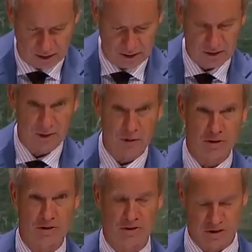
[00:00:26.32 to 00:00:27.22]
this
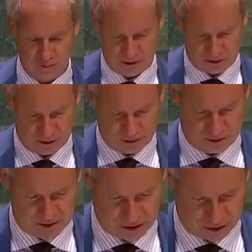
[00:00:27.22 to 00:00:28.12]
emergency special
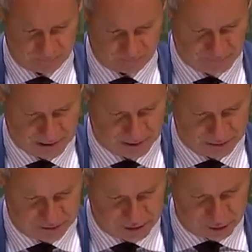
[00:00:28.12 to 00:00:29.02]
session, as
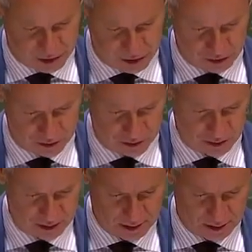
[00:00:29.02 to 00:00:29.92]
the situation
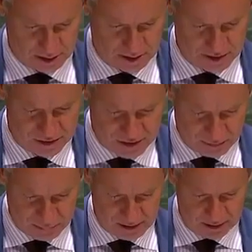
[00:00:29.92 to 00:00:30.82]
is
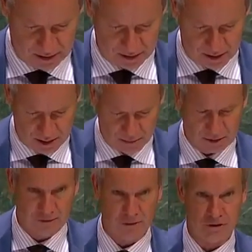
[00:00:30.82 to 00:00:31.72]
deeply
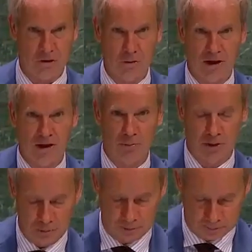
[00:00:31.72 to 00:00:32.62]
alarming for so many
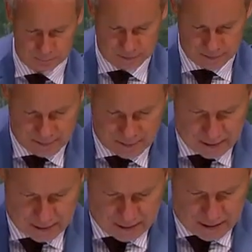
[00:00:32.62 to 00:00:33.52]
people,
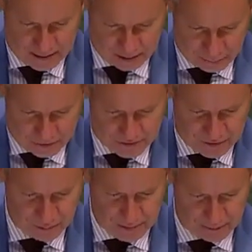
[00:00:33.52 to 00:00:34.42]
and it
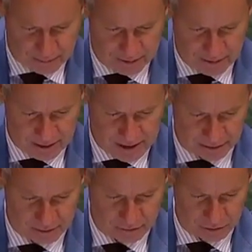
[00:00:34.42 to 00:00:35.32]
risks spiraling
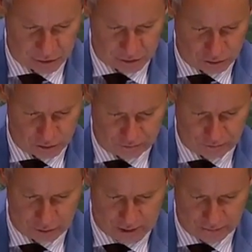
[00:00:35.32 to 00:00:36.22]
out of control
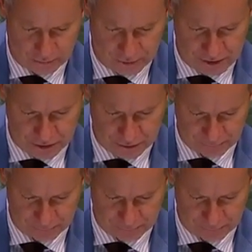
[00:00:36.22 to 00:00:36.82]
throughout the region.